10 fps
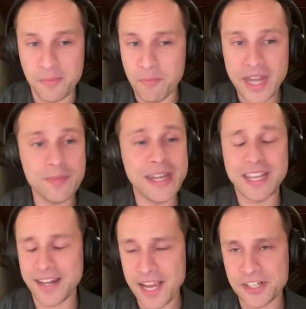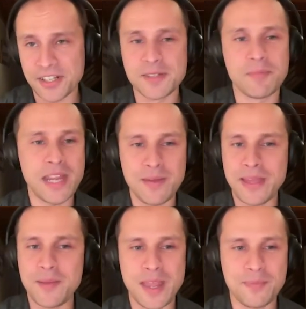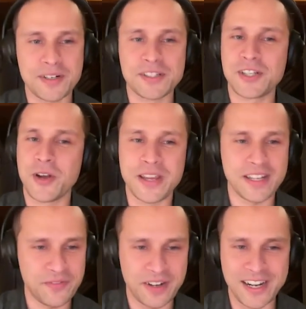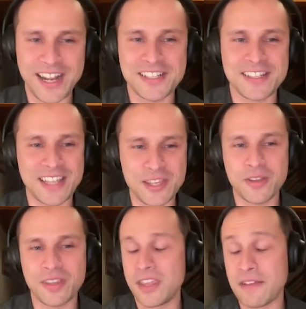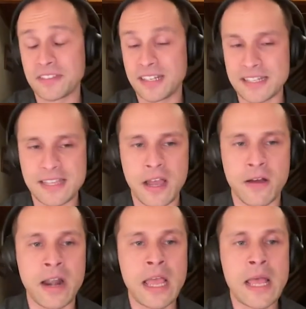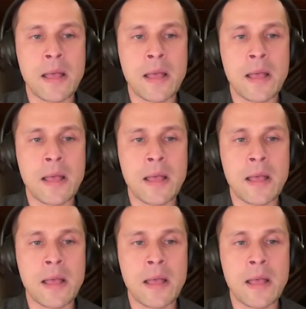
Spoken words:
many connections, many papers showing different connections that you have to test out.